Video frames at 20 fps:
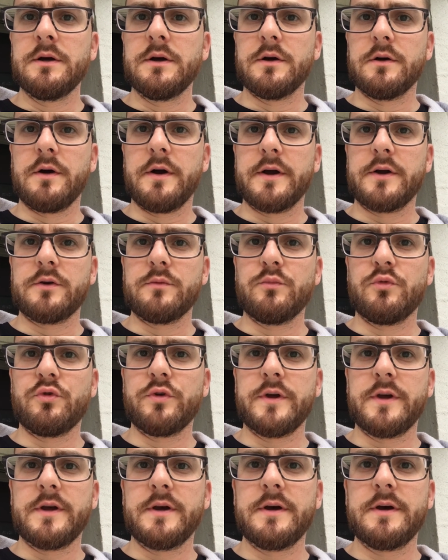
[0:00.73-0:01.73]
Alright, good
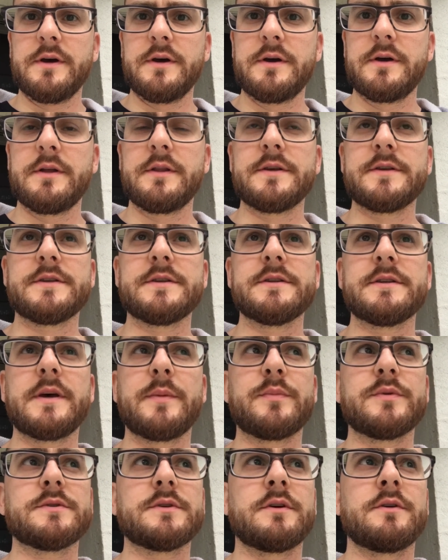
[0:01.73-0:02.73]
morning. This is
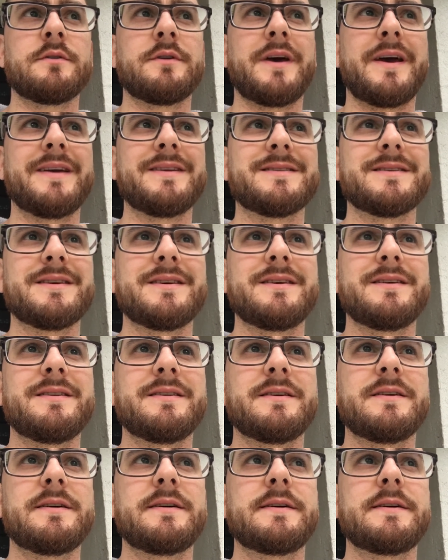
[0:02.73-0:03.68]
episode 18